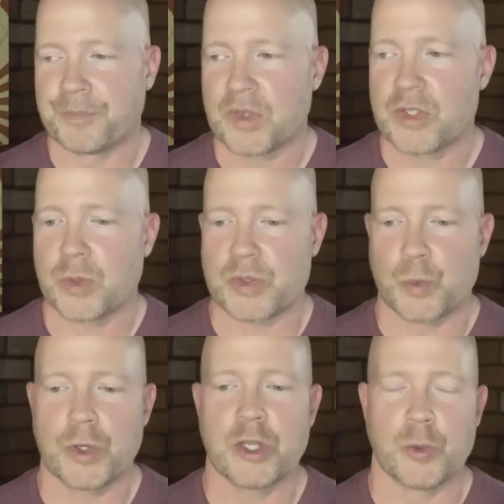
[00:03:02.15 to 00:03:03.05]
so it's
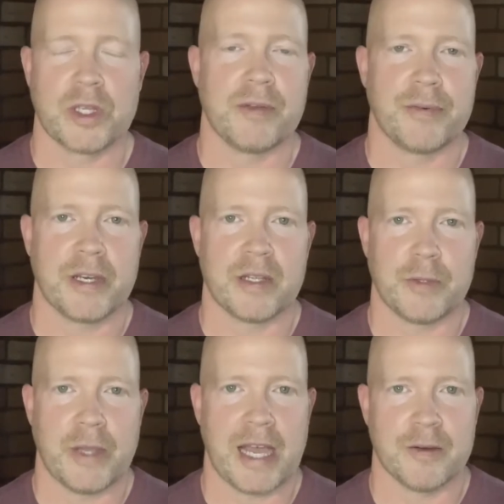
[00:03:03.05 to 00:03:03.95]
really, really fun if
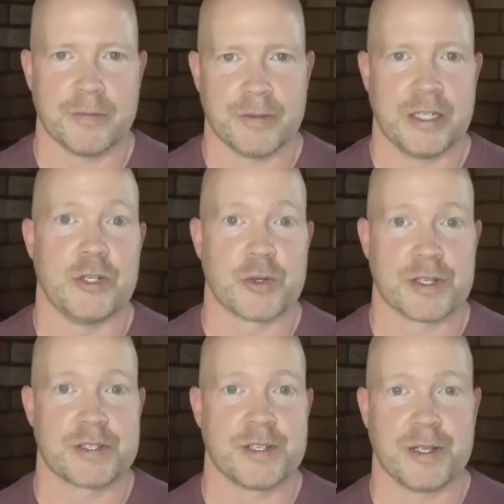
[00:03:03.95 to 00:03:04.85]
you have an
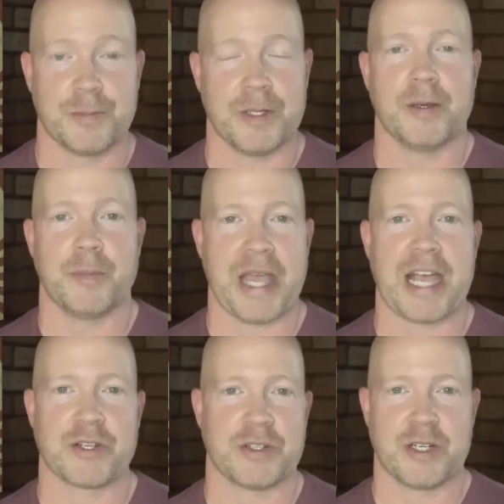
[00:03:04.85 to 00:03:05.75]
interest and a, a
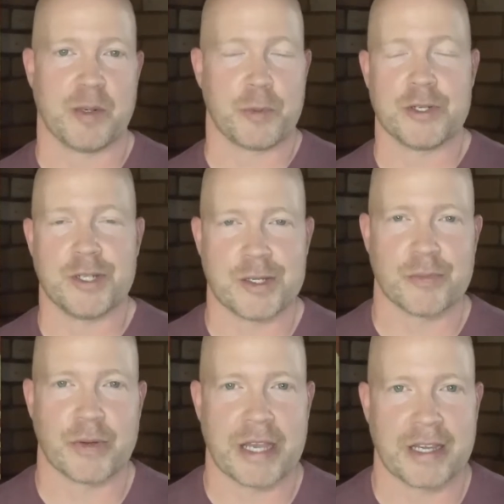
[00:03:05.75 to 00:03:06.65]
passion and appreciation
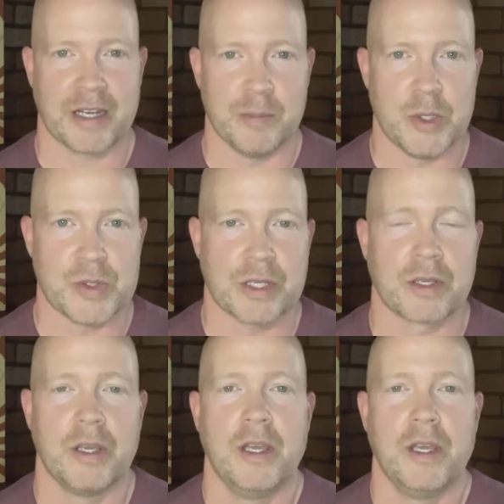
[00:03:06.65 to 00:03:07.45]
for that kind of music.